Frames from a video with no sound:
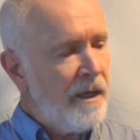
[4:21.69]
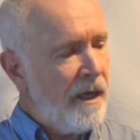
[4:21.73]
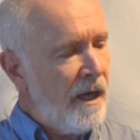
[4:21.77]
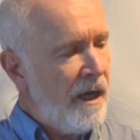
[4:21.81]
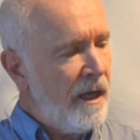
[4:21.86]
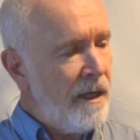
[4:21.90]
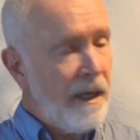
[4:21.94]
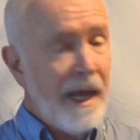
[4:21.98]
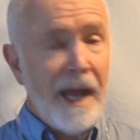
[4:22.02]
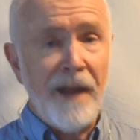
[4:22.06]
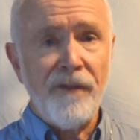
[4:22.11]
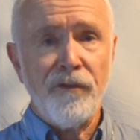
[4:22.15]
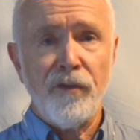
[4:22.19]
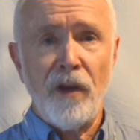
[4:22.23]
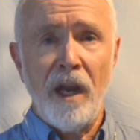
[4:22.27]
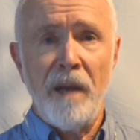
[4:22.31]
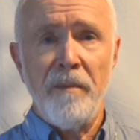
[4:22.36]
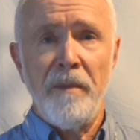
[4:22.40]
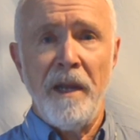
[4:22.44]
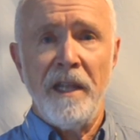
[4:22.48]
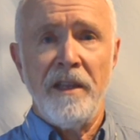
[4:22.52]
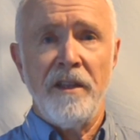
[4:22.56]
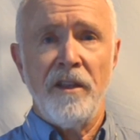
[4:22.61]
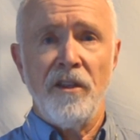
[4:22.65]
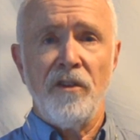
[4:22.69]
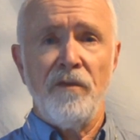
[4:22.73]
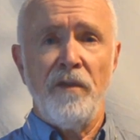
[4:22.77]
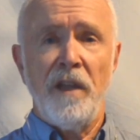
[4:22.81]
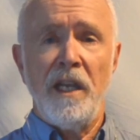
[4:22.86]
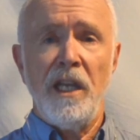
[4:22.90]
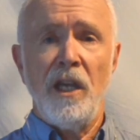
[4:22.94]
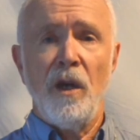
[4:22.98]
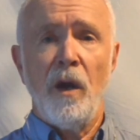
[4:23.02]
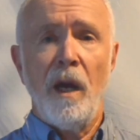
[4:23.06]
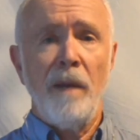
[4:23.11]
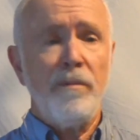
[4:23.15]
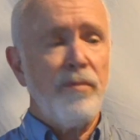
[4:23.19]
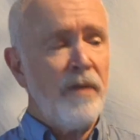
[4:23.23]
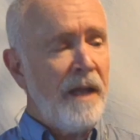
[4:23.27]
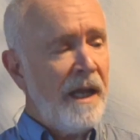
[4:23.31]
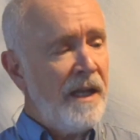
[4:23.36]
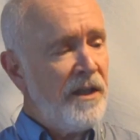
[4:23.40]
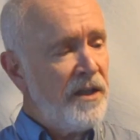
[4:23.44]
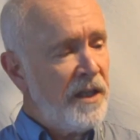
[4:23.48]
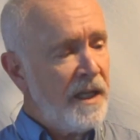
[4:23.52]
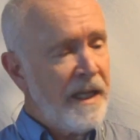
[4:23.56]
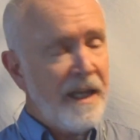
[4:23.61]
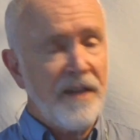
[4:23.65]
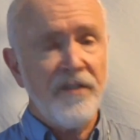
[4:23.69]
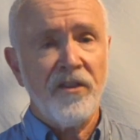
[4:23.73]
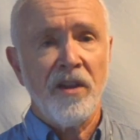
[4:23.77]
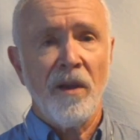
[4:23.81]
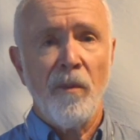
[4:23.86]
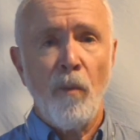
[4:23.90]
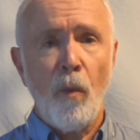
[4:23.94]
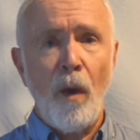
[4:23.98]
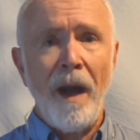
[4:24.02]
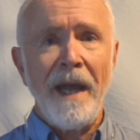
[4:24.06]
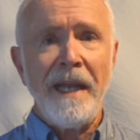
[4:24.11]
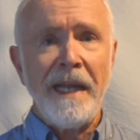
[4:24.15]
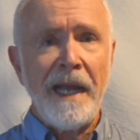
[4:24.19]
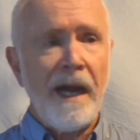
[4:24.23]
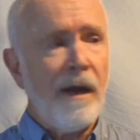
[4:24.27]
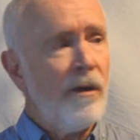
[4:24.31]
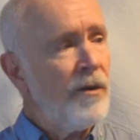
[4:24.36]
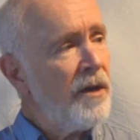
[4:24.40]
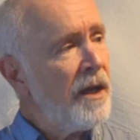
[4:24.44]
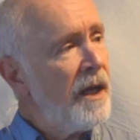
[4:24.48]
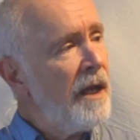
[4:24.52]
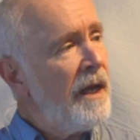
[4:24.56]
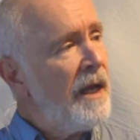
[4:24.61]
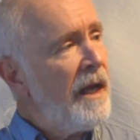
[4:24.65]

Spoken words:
After I make this video, I plan to get some white out